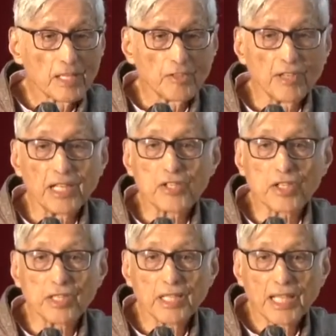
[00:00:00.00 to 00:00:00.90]

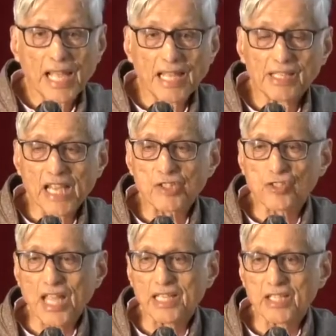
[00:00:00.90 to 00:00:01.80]
Religion and
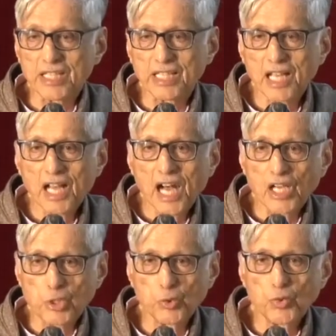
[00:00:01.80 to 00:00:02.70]
nationality are
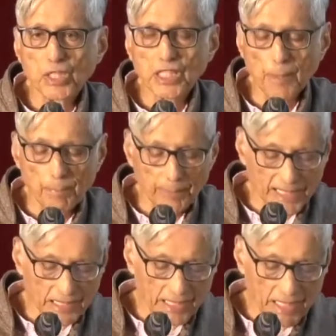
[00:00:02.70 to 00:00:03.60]
two
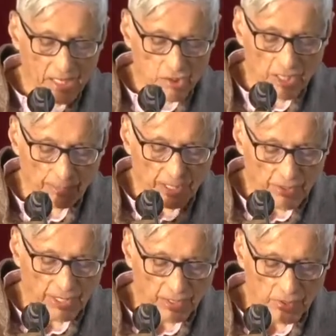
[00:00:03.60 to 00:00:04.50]
completely separate
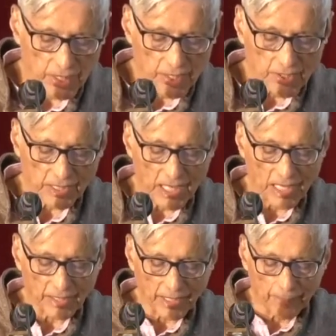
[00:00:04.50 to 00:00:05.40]
things, said
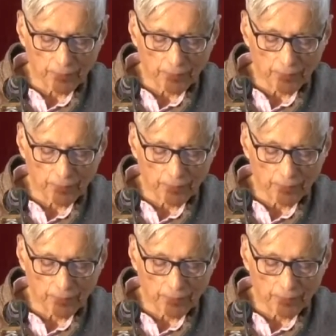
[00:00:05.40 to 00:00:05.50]
Gandhi.